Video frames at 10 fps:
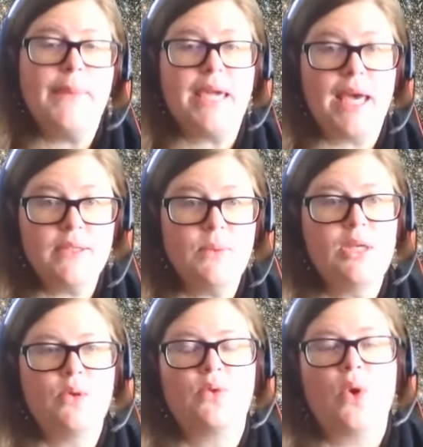Because we
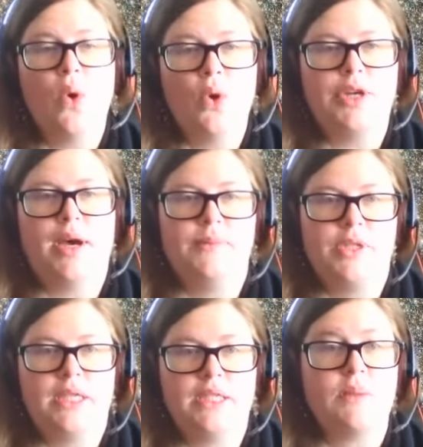use old
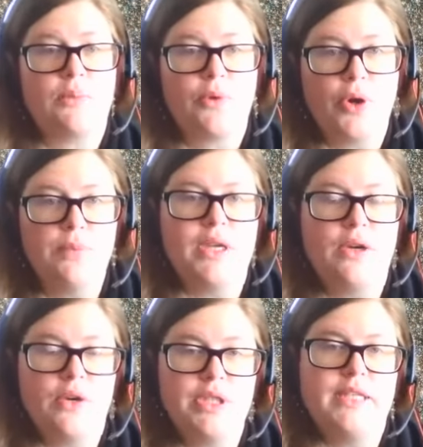objects to probe the
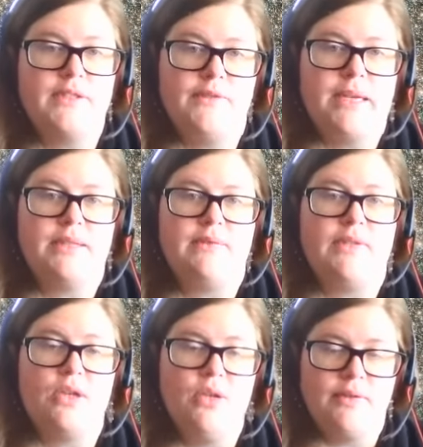earliest phase of the
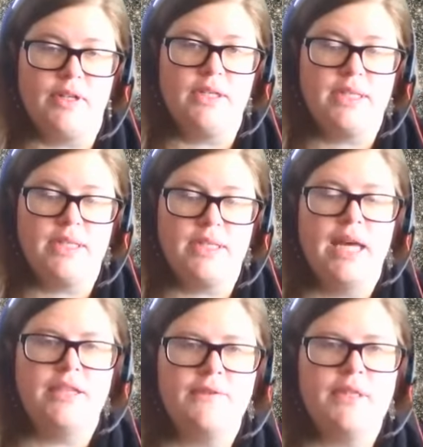universe,
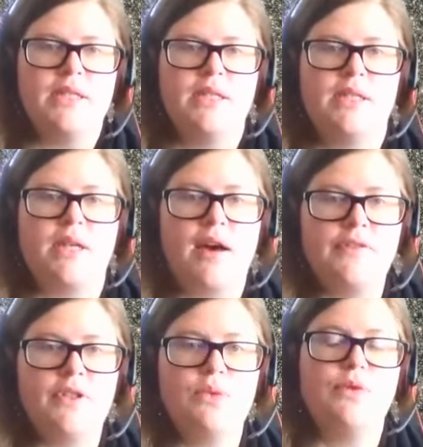this field is
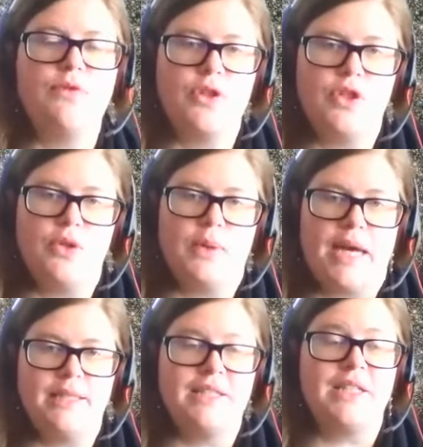often referred to
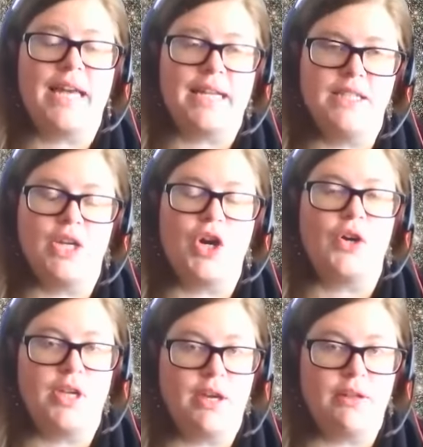as galactic
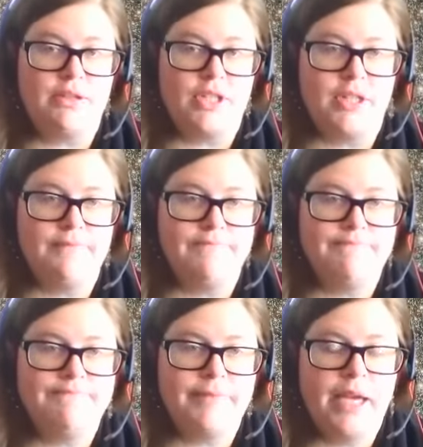archaeology.
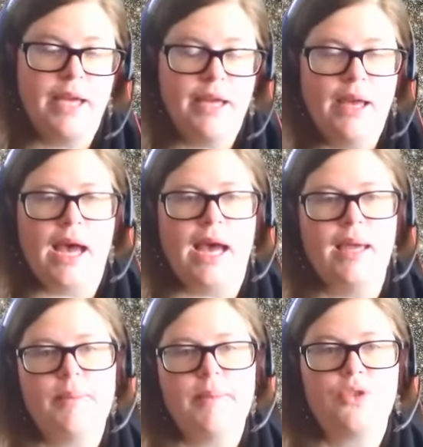I
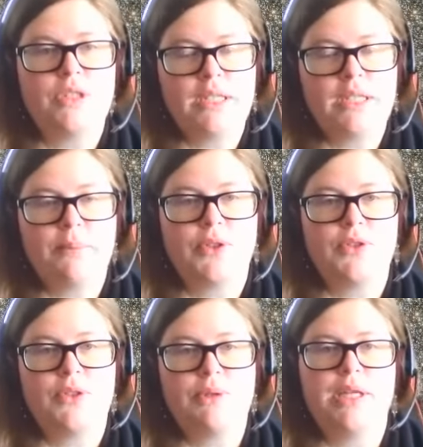am interested in
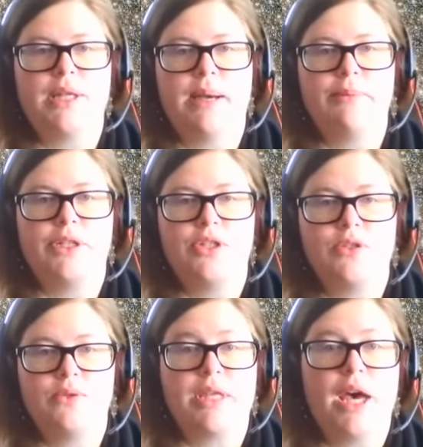pursuing
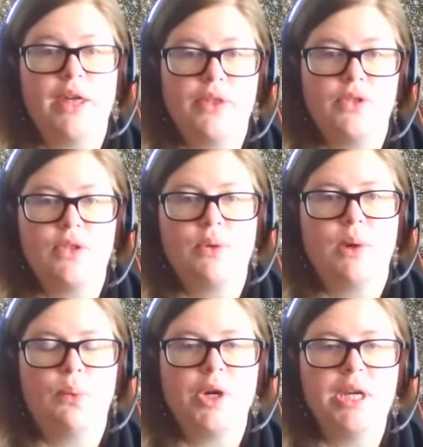collaborations with others who
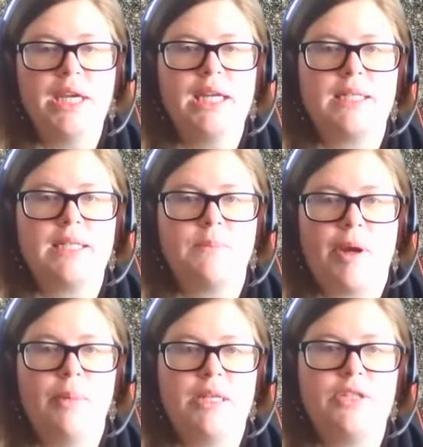are working in
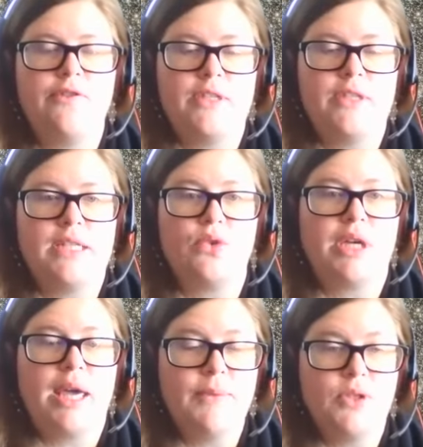experimental physics or
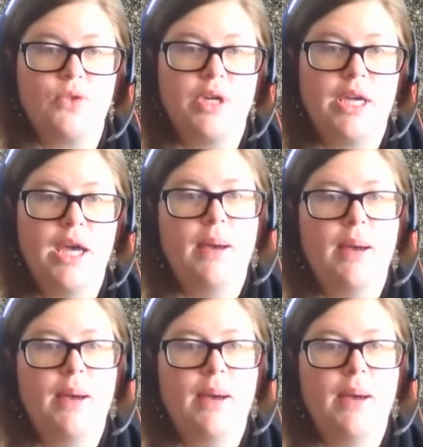chemistry,